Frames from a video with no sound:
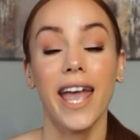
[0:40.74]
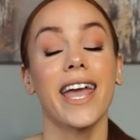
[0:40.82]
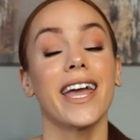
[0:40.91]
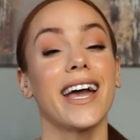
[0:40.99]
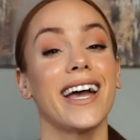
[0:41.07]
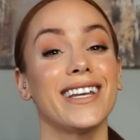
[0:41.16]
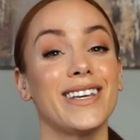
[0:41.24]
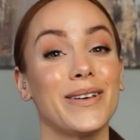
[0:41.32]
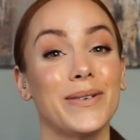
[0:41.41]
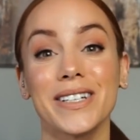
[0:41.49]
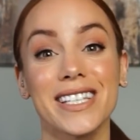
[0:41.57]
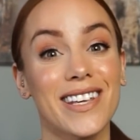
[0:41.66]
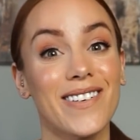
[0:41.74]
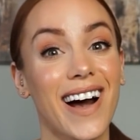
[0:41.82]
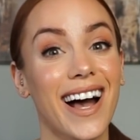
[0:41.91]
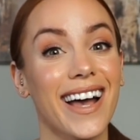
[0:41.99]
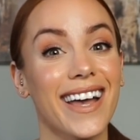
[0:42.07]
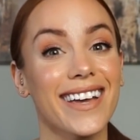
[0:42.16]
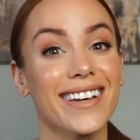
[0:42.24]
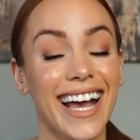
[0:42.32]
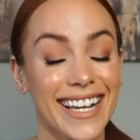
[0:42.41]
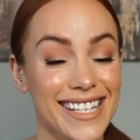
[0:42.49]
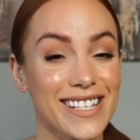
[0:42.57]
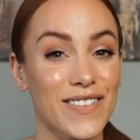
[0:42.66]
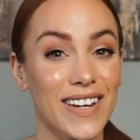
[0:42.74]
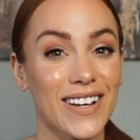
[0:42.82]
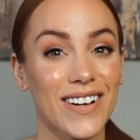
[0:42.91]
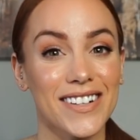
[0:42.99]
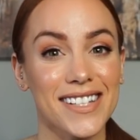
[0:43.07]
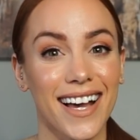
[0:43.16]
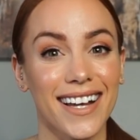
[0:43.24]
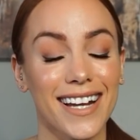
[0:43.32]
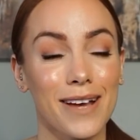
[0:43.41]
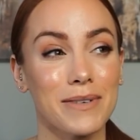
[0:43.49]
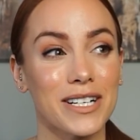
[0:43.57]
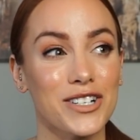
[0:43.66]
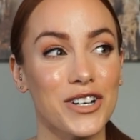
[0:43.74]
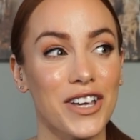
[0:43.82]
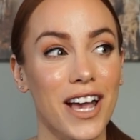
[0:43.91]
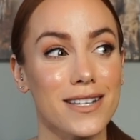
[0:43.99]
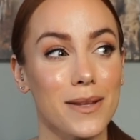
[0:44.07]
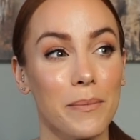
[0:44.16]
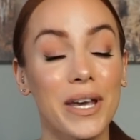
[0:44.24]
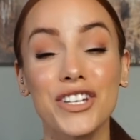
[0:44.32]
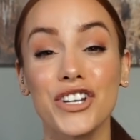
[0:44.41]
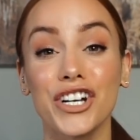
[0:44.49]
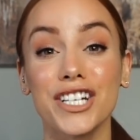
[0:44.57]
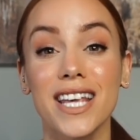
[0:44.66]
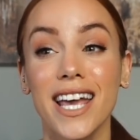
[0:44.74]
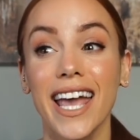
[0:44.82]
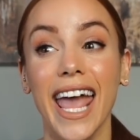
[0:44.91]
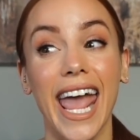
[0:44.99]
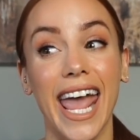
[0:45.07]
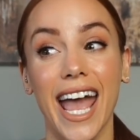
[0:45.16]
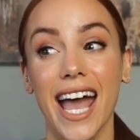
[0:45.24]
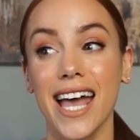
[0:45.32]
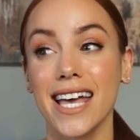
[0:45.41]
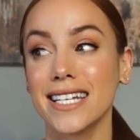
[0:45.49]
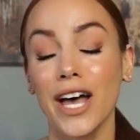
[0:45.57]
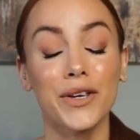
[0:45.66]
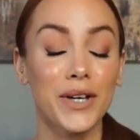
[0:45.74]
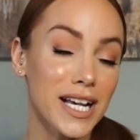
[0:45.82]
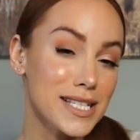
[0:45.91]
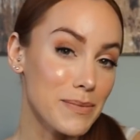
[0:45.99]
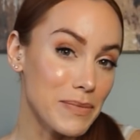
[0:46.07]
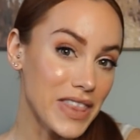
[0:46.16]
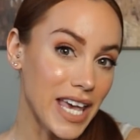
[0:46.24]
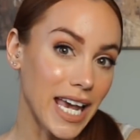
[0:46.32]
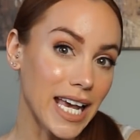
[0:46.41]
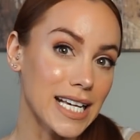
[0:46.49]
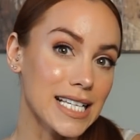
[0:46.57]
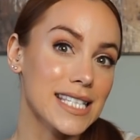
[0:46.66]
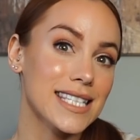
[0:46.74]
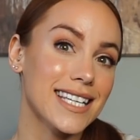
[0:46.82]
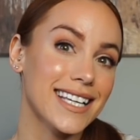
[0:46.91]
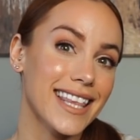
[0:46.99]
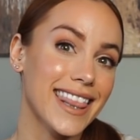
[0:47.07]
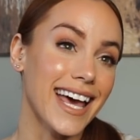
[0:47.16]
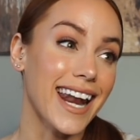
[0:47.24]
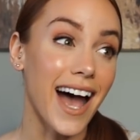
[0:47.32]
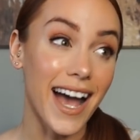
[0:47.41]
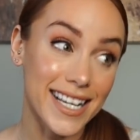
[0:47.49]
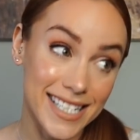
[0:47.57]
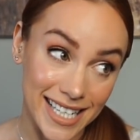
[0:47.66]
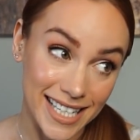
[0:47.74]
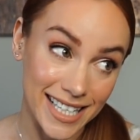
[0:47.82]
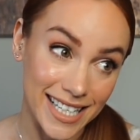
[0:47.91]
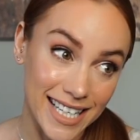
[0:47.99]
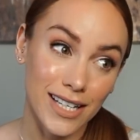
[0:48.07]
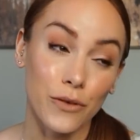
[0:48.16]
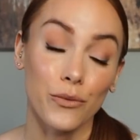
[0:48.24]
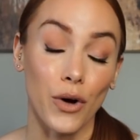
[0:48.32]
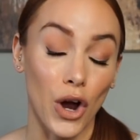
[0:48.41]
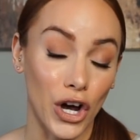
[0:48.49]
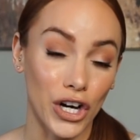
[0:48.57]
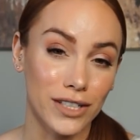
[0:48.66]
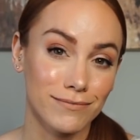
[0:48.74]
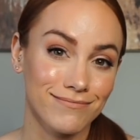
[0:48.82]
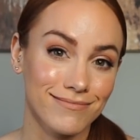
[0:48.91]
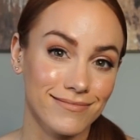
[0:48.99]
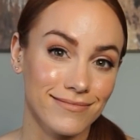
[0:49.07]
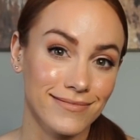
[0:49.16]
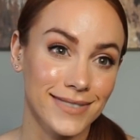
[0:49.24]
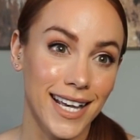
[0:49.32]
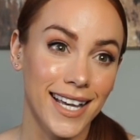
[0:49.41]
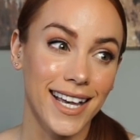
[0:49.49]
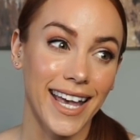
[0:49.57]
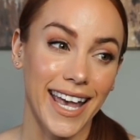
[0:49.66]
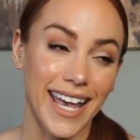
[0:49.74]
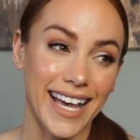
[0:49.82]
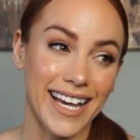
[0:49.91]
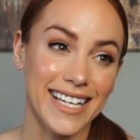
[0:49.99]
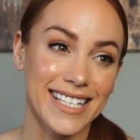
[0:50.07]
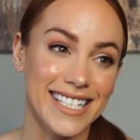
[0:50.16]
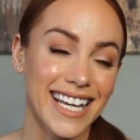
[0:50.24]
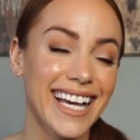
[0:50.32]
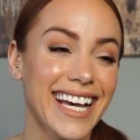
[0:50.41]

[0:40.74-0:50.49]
and you will see why as this video goes on. I'm gonna show you guys some pictures and tell you guys some things that I did wrong and